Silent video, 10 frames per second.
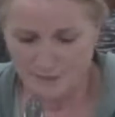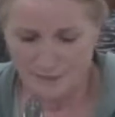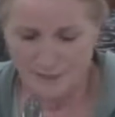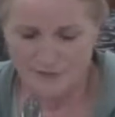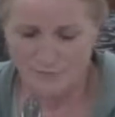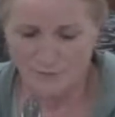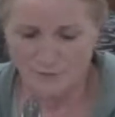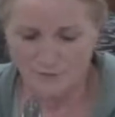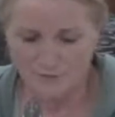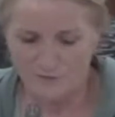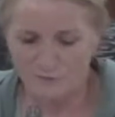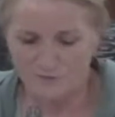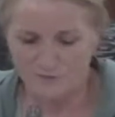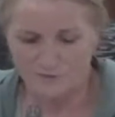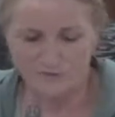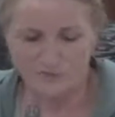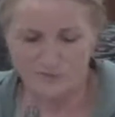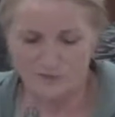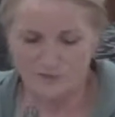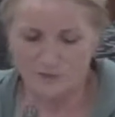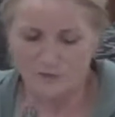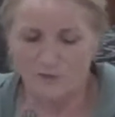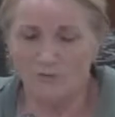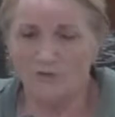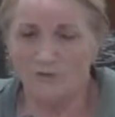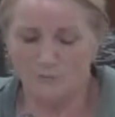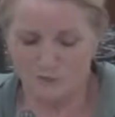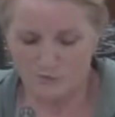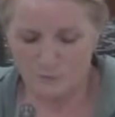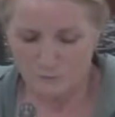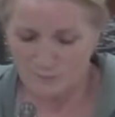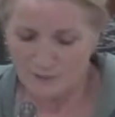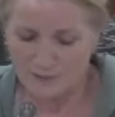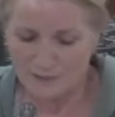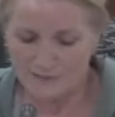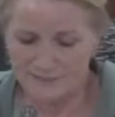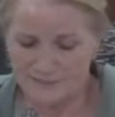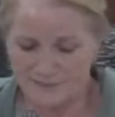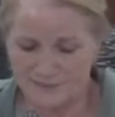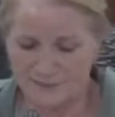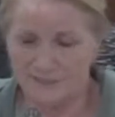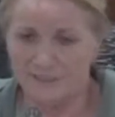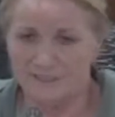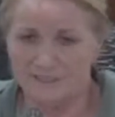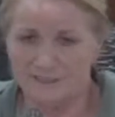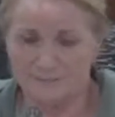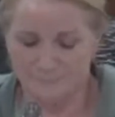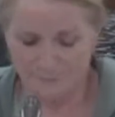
As part of these restrictions, only the patient will be allowed to enter the clinic.